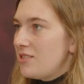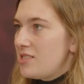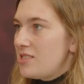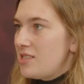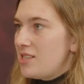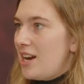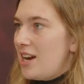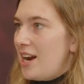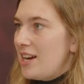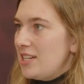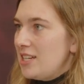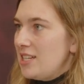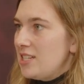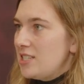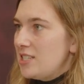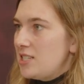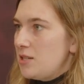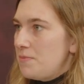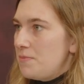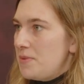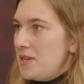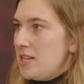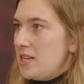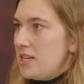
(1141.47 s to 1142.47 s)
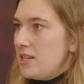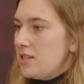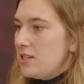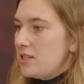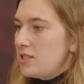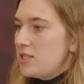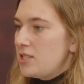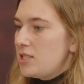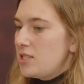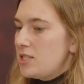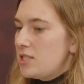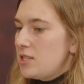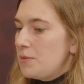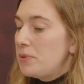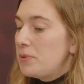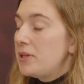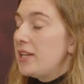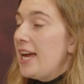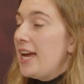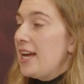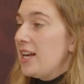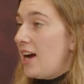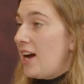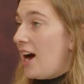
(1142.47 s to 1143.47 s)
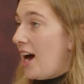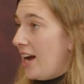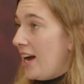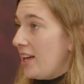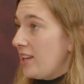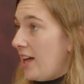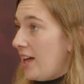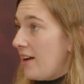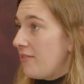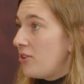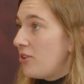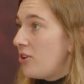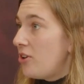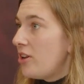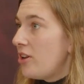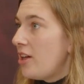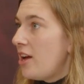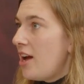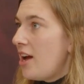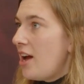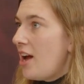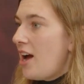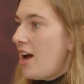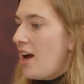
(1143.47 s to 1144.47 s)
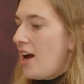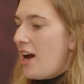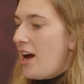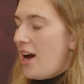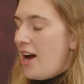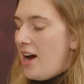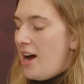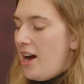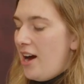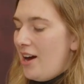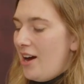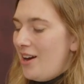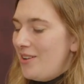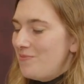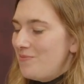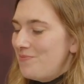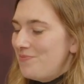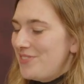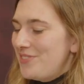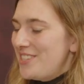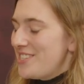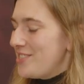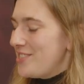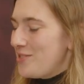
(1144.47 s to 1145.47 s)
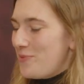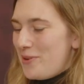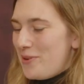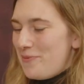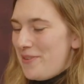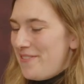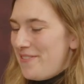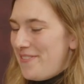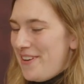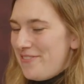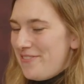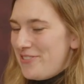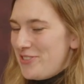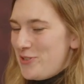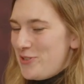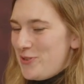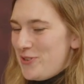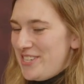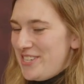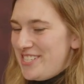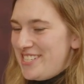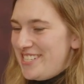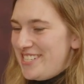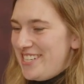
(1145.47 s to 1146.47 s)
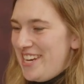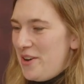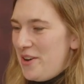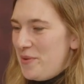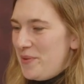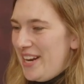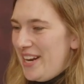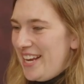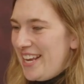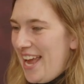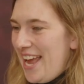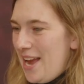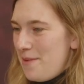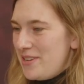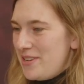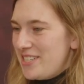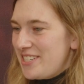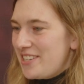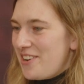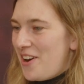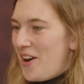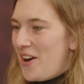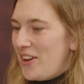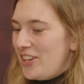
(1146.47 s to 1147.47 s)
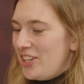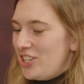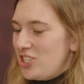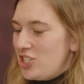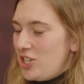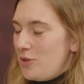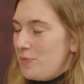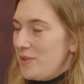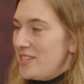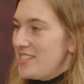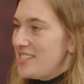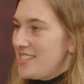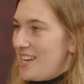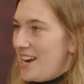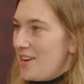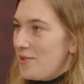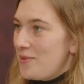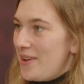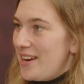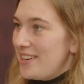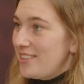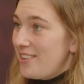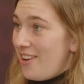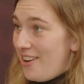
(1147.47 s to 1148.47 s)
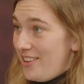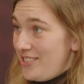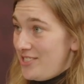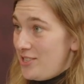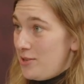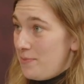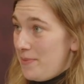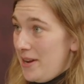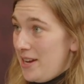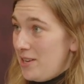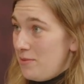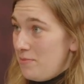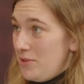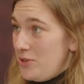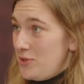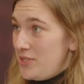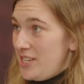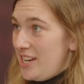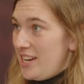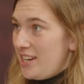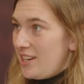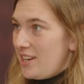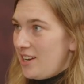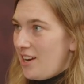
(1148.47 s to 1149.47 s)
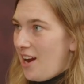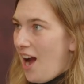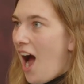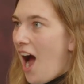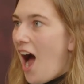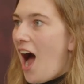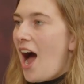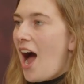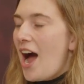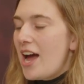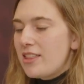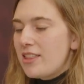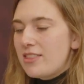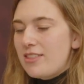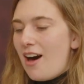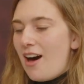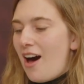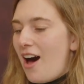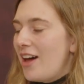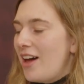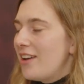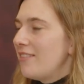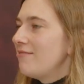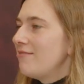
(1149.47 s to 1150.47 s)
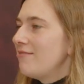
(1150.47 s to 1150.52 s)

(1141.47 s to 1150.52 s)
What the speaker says: that I needed to play at a high level. This is one of my favorite stories to tell. When I came into college and we sight read concert band music, I thought